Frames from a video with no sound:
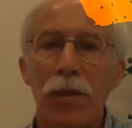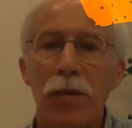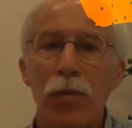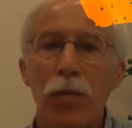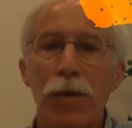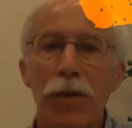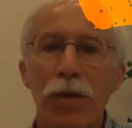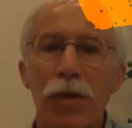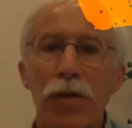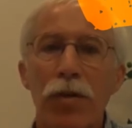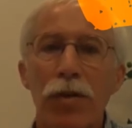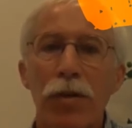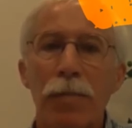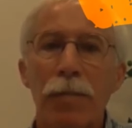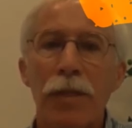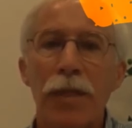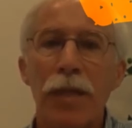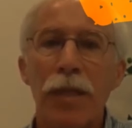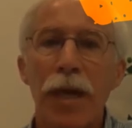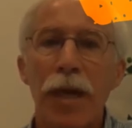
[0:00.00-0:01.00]
what occurred in
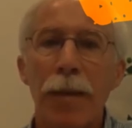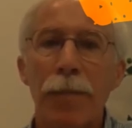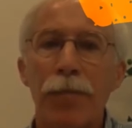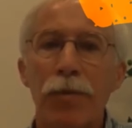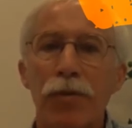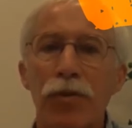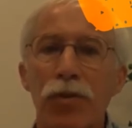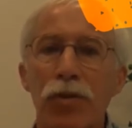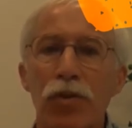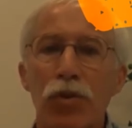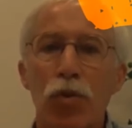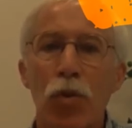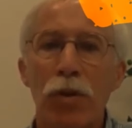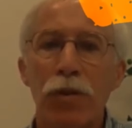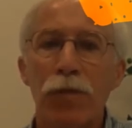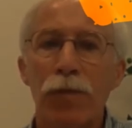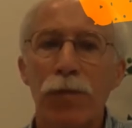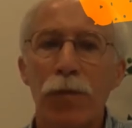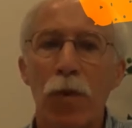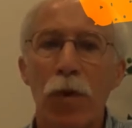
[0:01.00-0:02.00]
Minneapolis to George
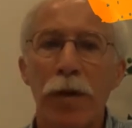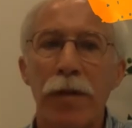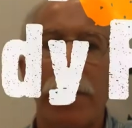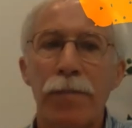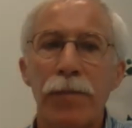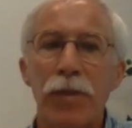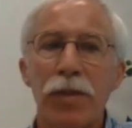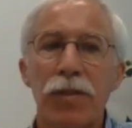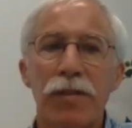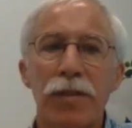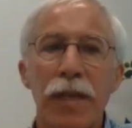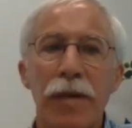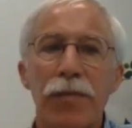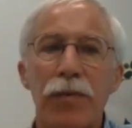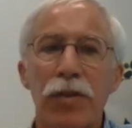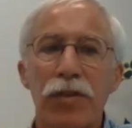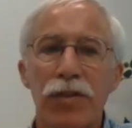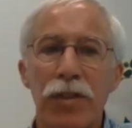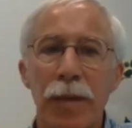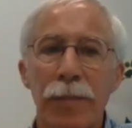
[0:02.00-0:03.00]
Floyd is never
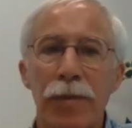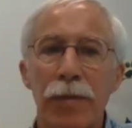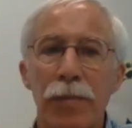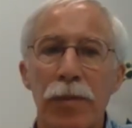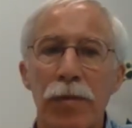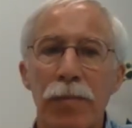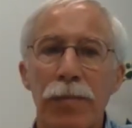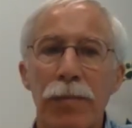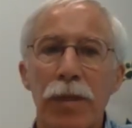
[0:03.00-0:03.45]
acceptable.